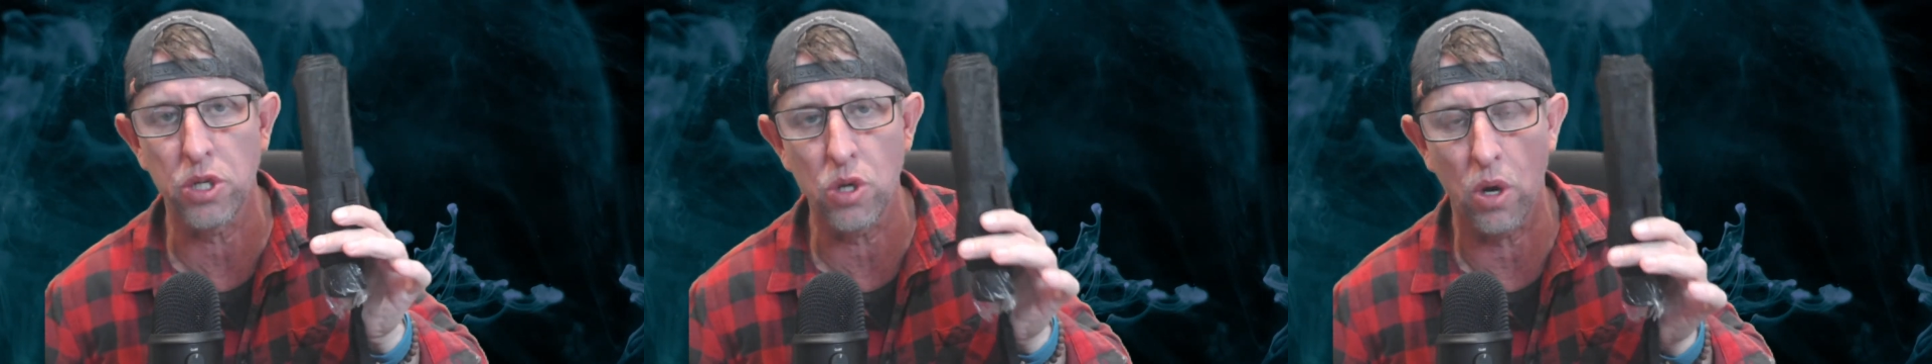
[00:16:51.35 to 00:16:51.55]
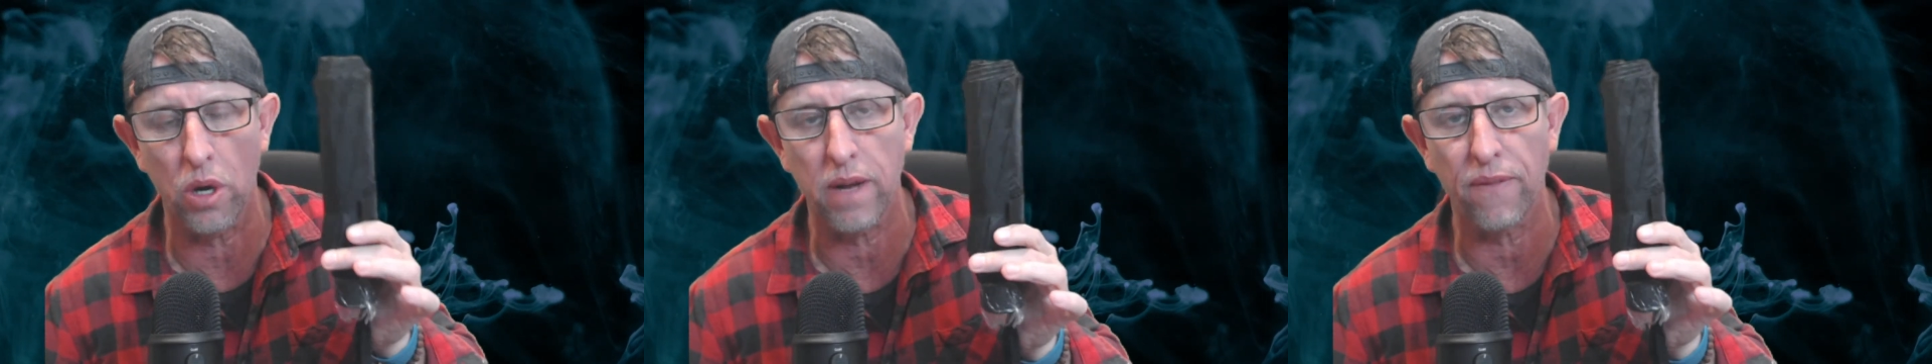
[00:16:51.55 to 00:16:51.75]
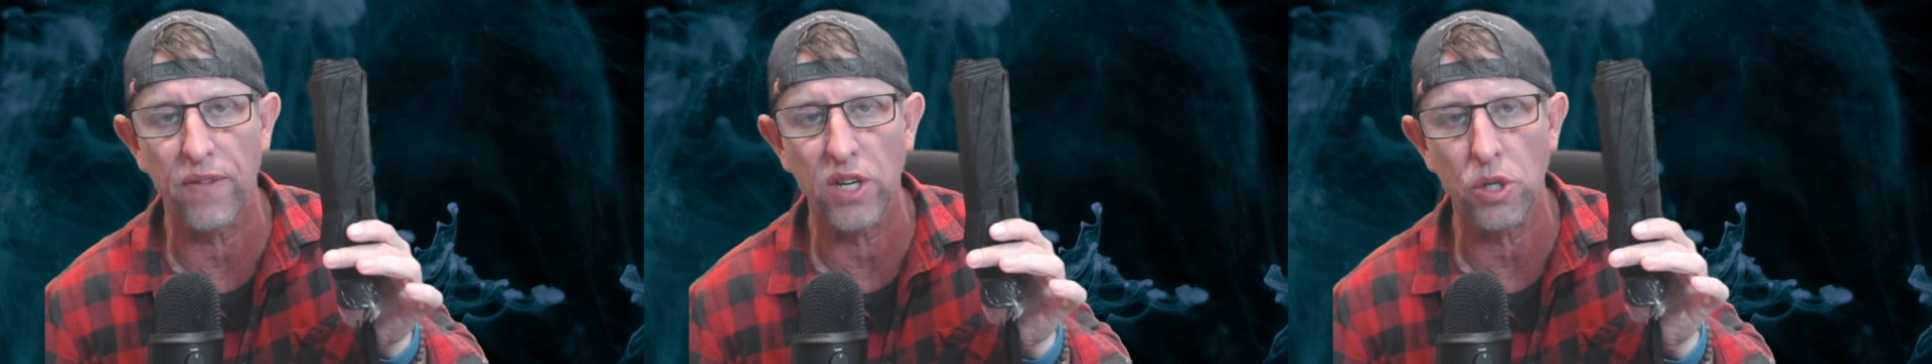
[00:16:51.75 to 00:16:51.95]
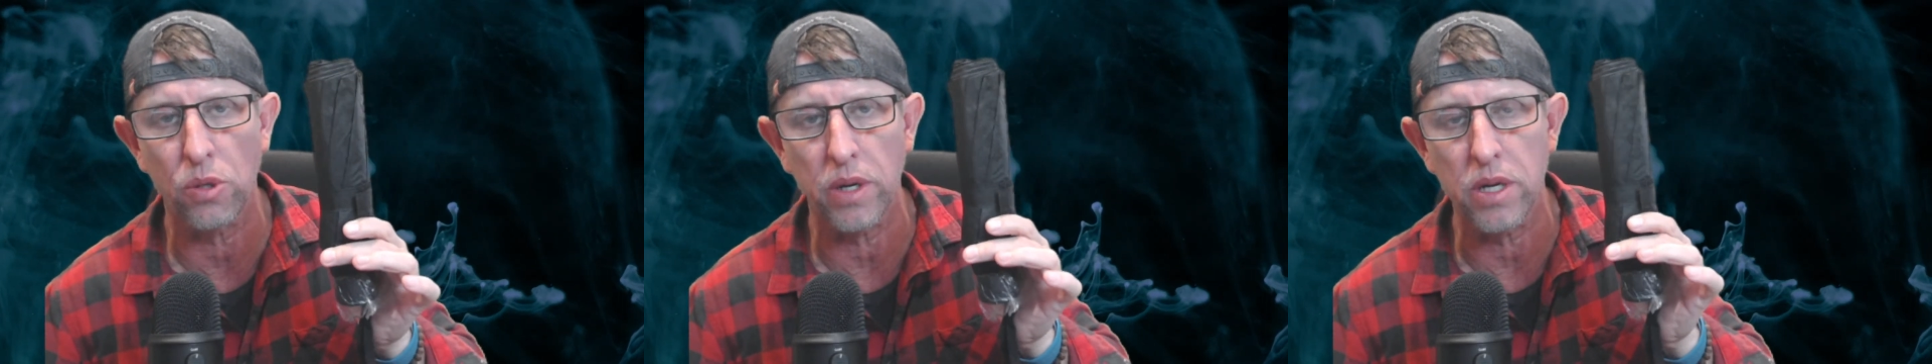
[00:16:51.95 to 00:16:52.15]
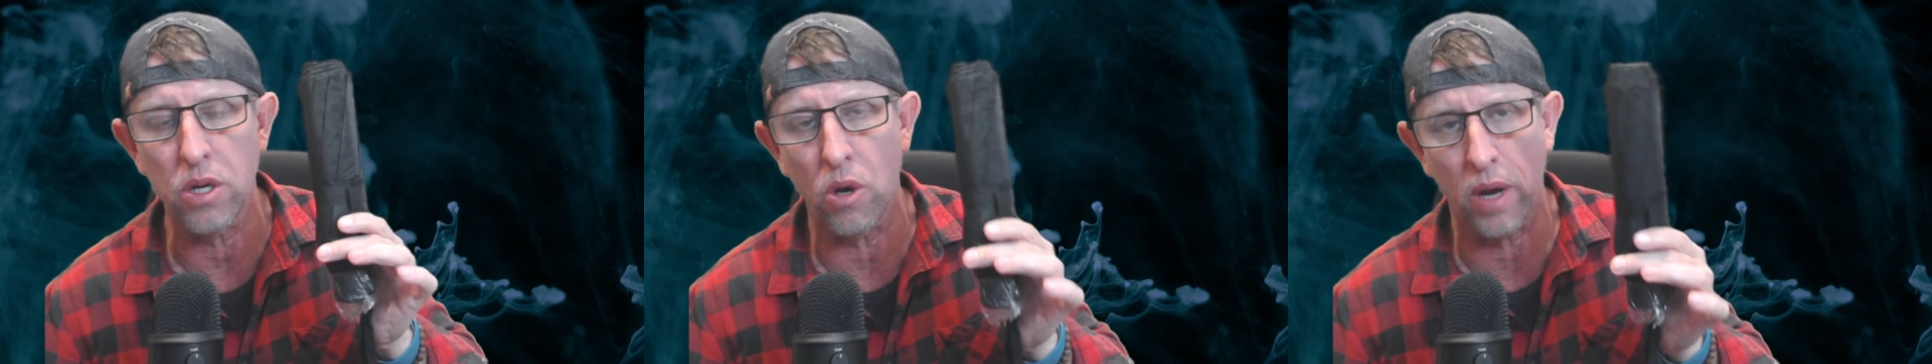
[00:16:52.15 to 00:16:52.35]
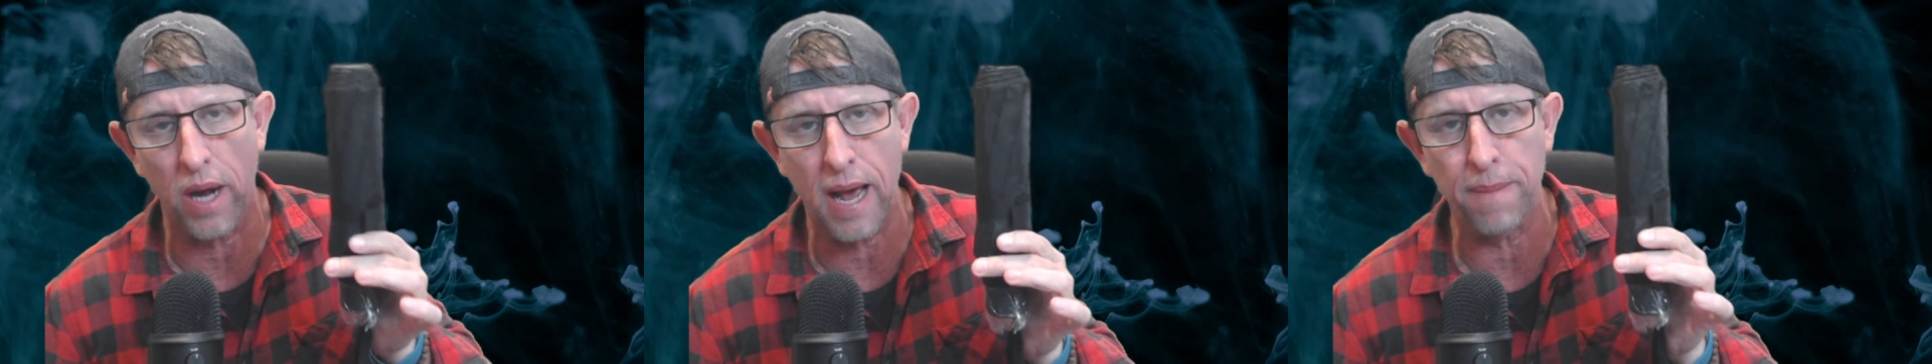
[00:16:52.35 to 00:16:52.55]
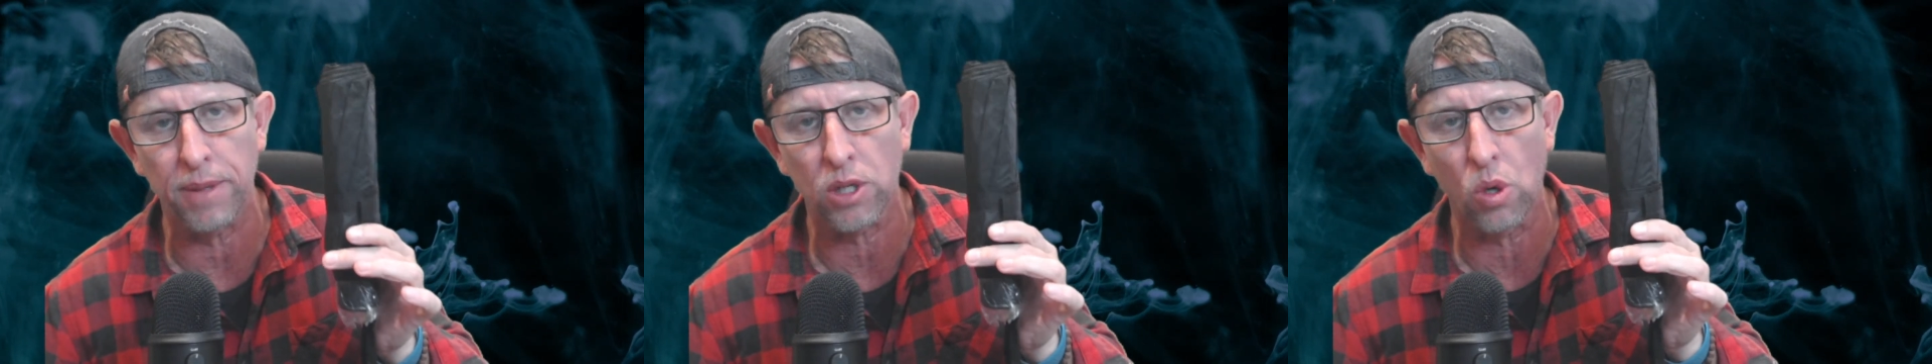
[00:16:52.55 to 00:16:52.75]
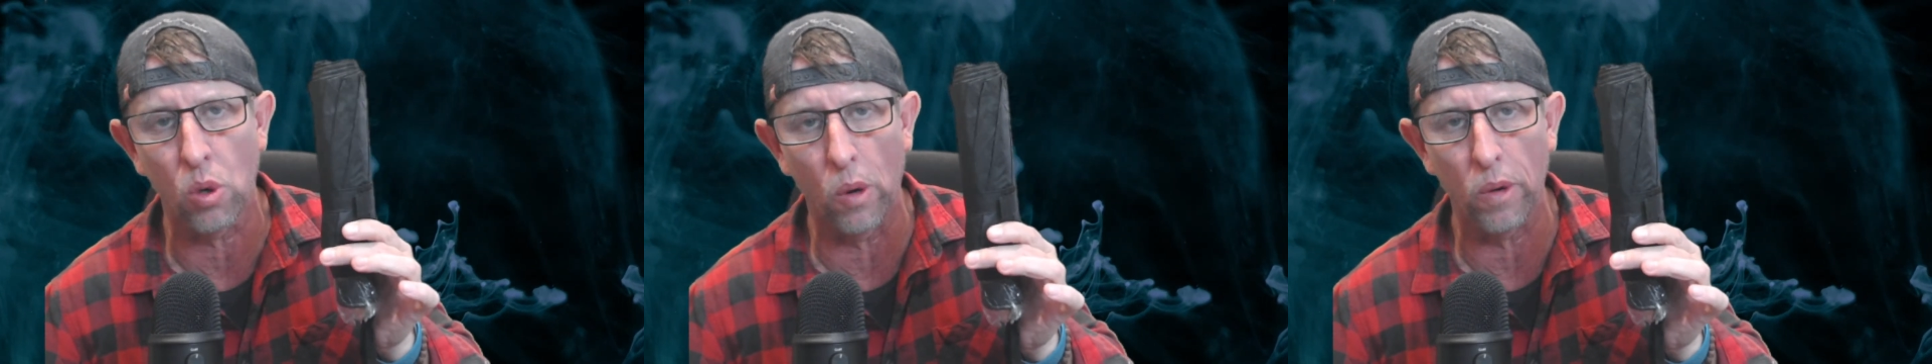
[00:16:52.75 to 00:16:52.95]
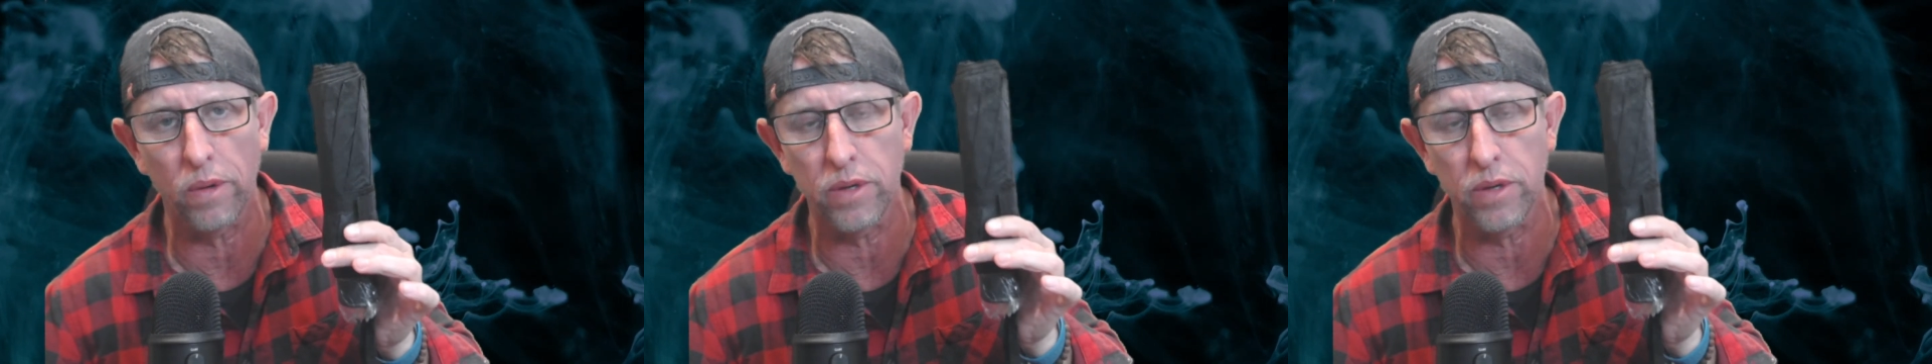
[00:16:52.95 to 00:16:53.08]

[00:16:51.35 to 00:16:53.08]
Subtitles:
non-infantry, non-armoured corps,